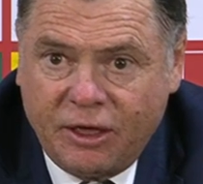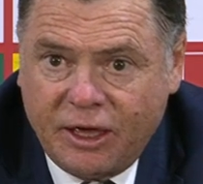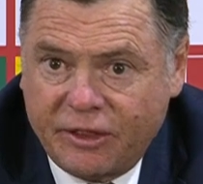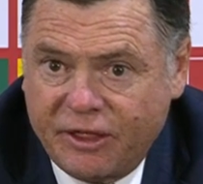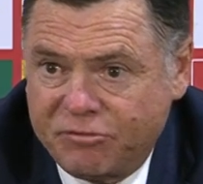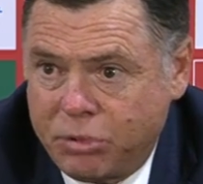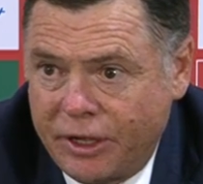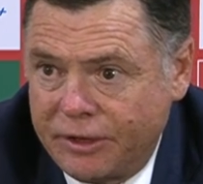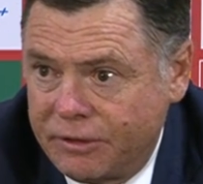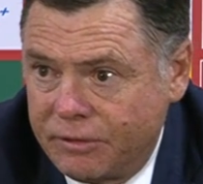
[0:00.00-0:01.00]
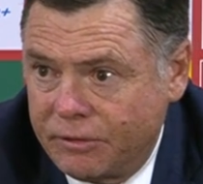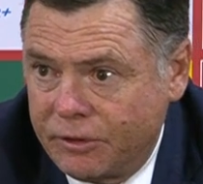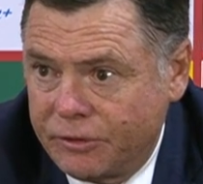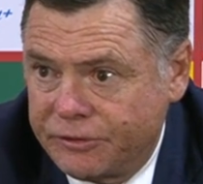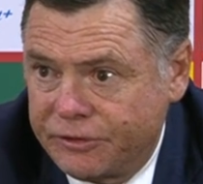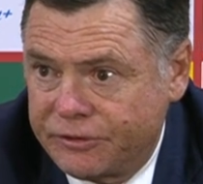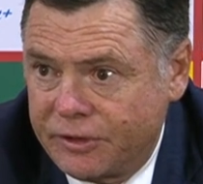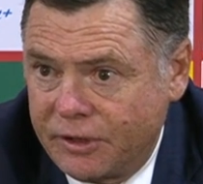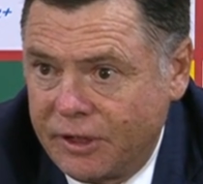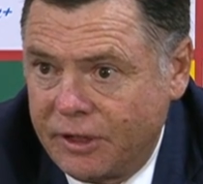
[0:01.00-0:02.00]
how they've played, you know,
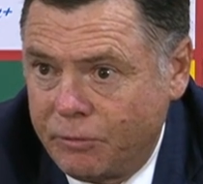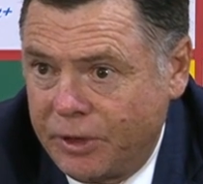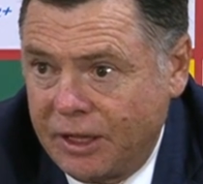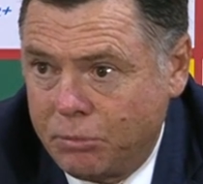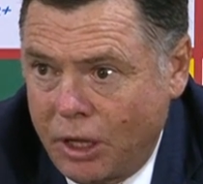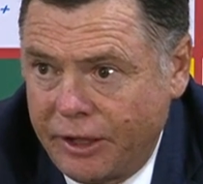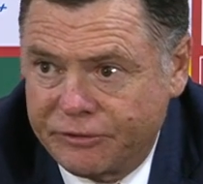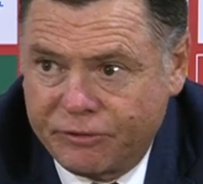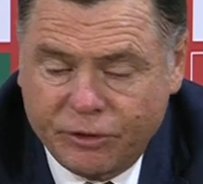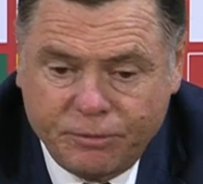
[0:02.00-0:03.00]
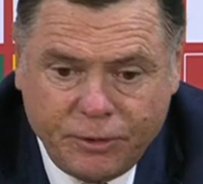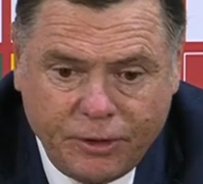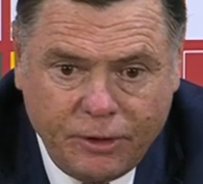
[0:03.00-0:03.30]
since when he plays for them.